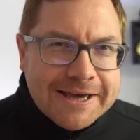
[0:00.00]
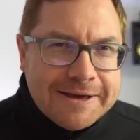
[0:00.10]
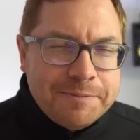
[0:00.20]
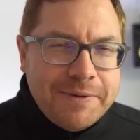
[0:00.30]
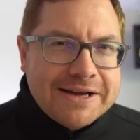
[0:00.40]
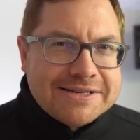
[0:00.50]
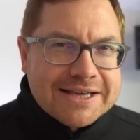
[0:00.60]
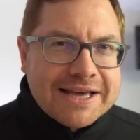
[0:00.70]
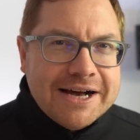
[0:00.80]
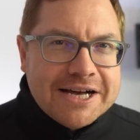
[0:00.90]
compared to
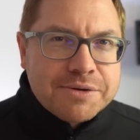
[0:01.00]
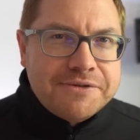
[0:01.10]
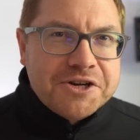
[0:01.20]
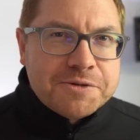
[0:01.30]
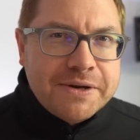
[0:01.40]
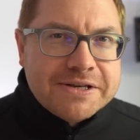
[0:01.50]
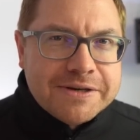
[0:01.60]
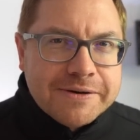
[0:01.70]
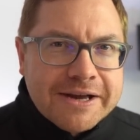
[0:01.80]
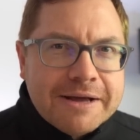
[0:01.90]
the cars we've just been
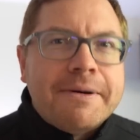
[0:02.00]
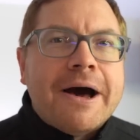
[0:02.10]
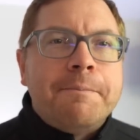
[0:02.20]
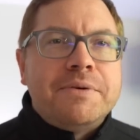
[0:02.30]
talking about.